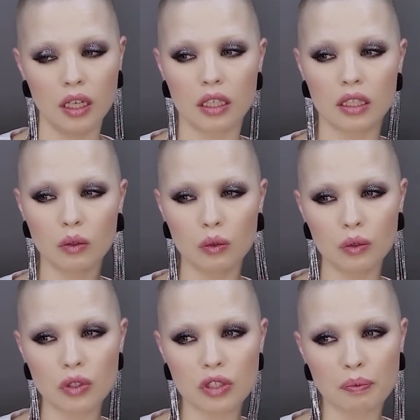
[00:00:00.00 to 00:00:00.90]
And it
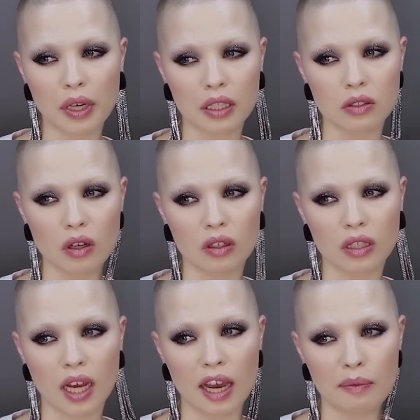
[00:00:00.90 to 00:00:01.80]
also depends
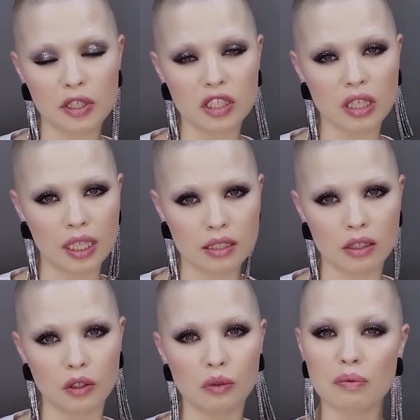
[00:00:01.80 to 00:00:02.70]
on how much glitter
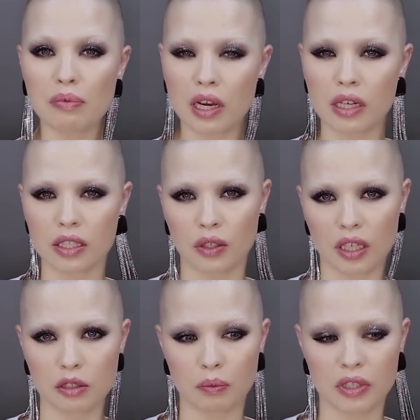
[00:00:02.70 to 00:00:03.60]
you apply to
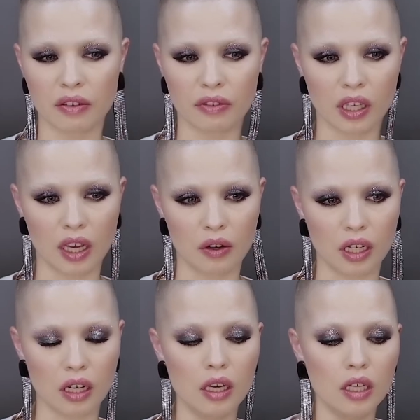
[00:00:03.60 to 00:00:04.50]
that specific
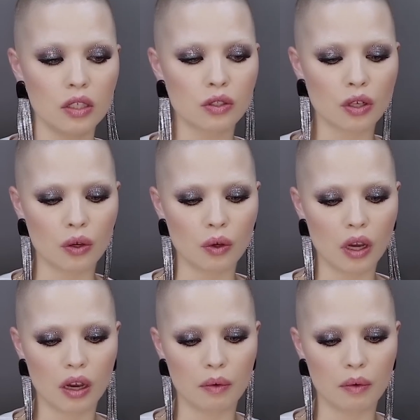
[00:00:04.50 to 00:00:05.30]
area. So